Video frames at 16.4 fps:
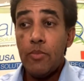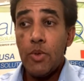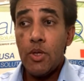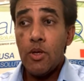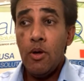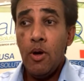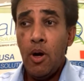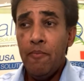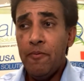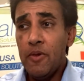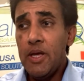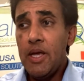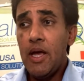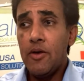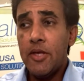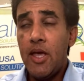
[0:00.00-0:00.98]
Hopefully
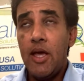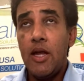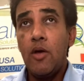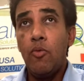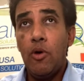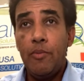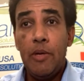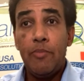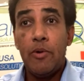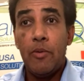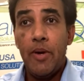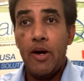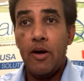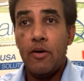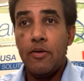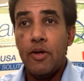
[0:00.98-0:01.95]
Health Canada will be
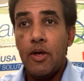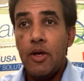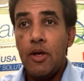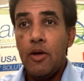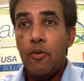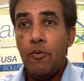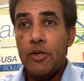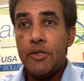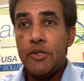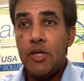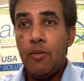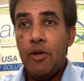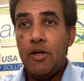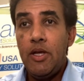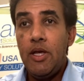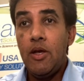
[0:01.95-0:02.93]
prepared when
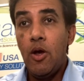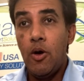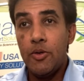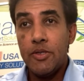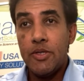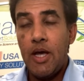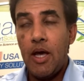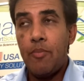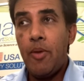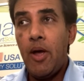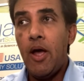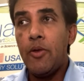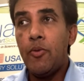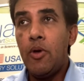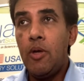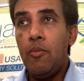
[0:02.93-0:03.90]
CBD goes that
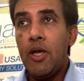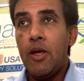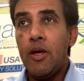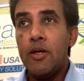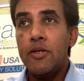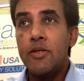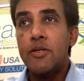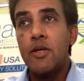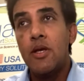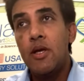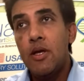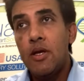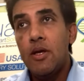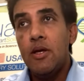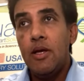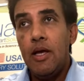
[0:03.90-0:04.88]
pathway, because
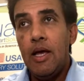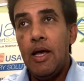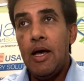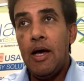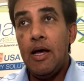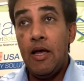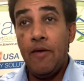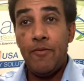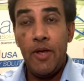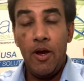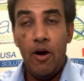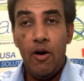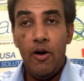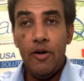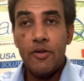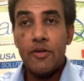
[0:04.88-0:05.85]
if they
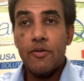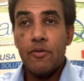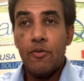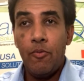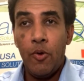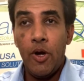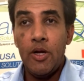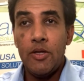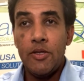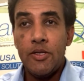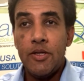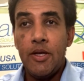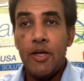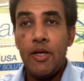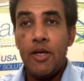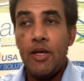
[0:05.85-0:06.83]
aren't, we're going to
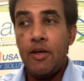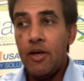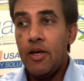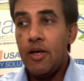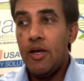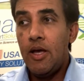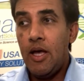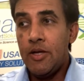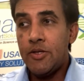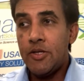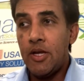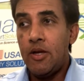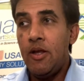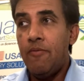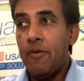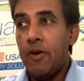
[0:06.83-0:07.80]
see a
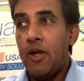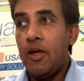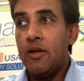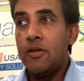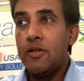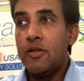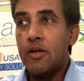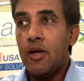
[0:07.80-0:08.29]
significant,